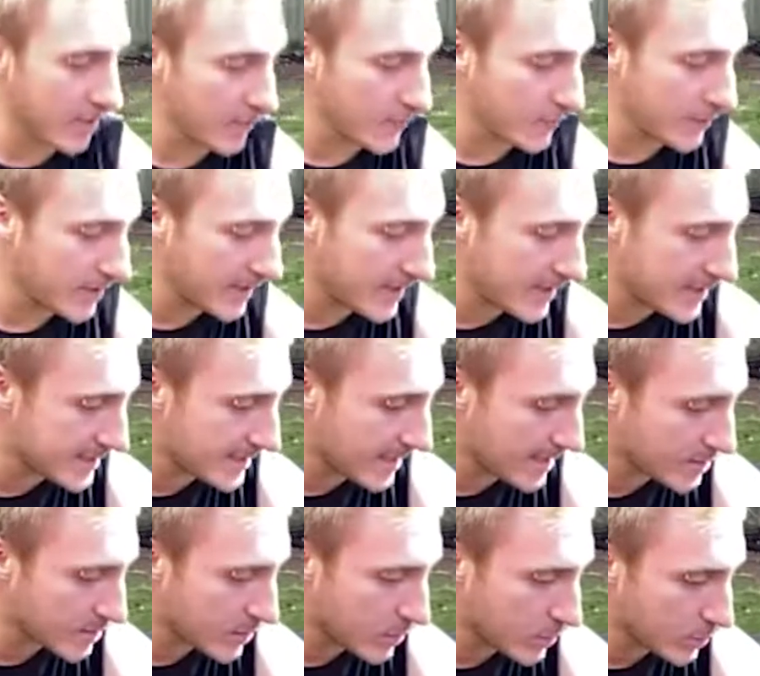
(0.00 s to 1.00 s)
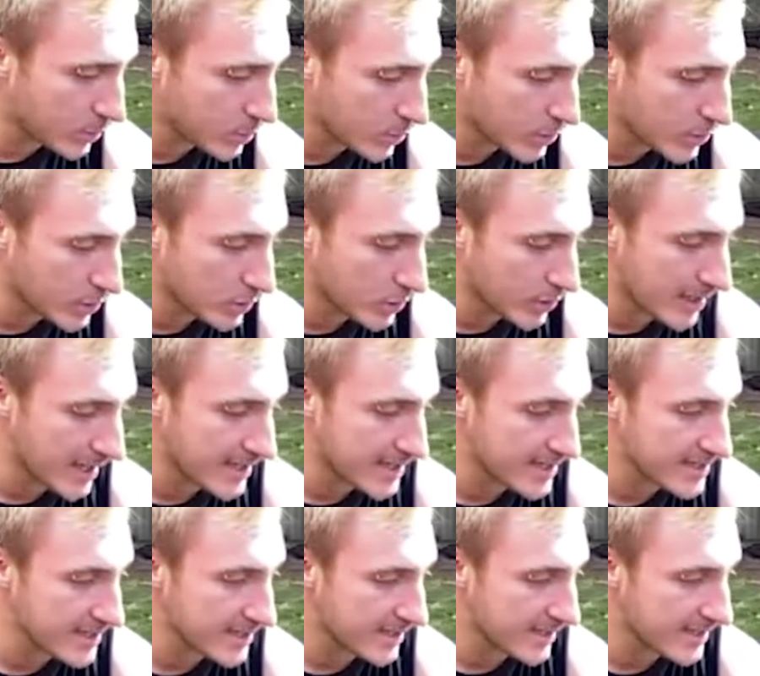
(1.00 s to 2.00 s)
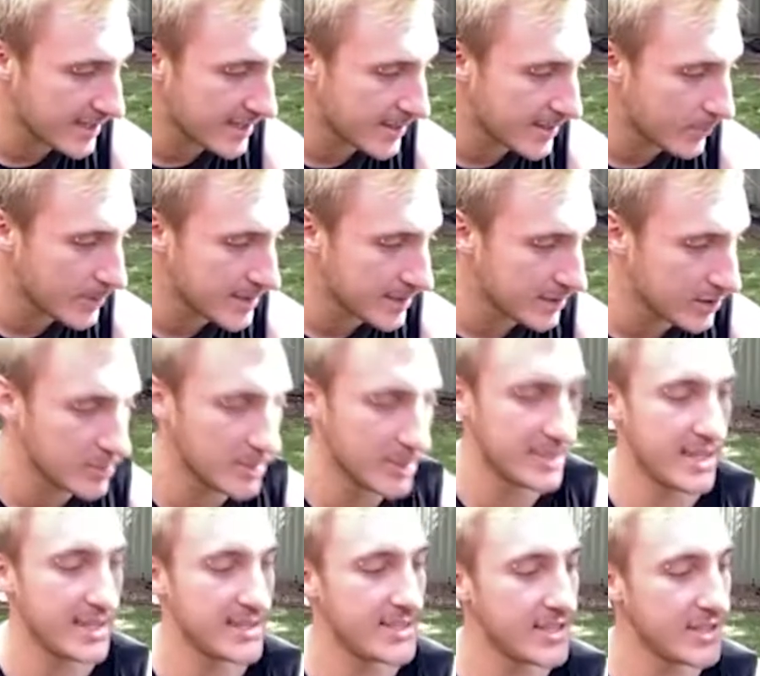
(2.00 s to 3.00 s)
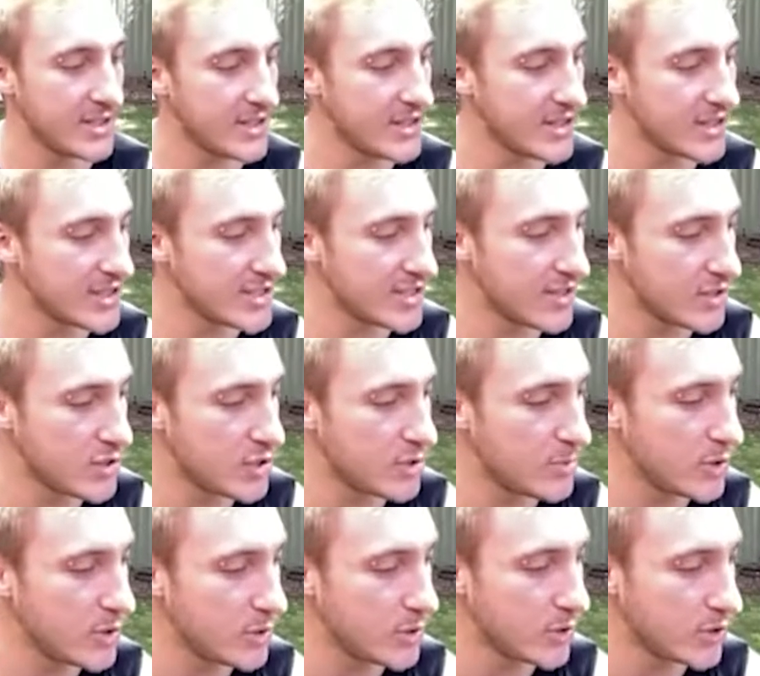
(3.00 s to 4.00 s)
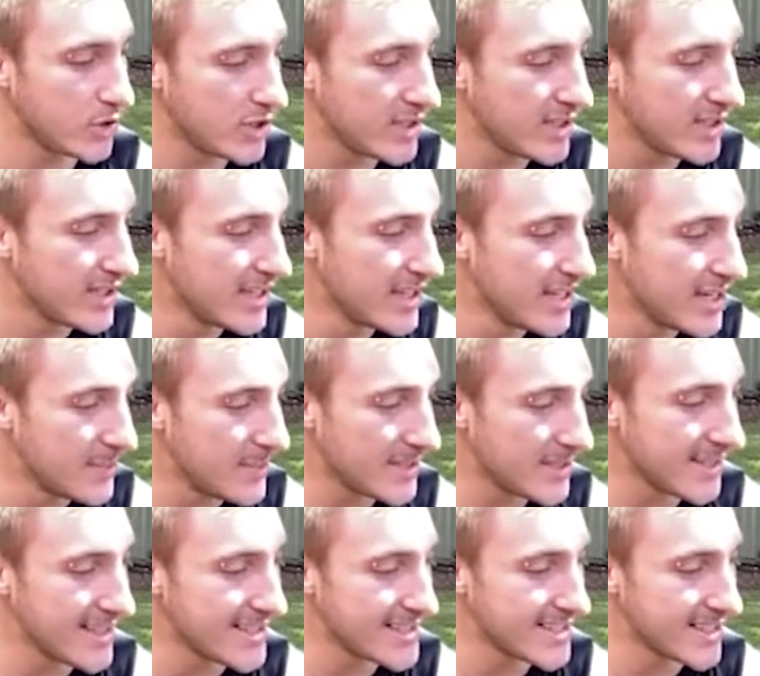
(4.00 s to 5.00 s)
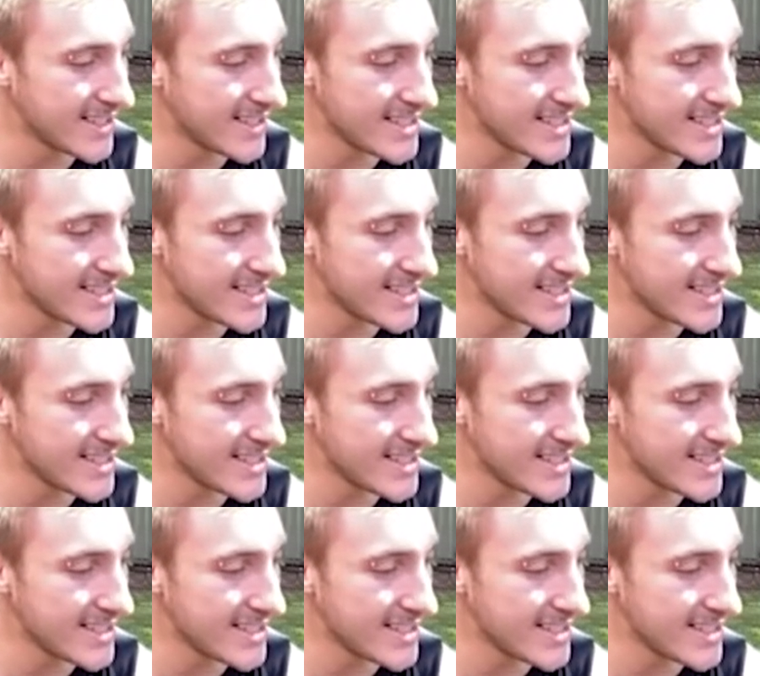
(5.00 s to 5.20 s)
hopefully it sounds cool on your end. Um, we did a little bit of testing earlier, so it should be all good. But yeah, so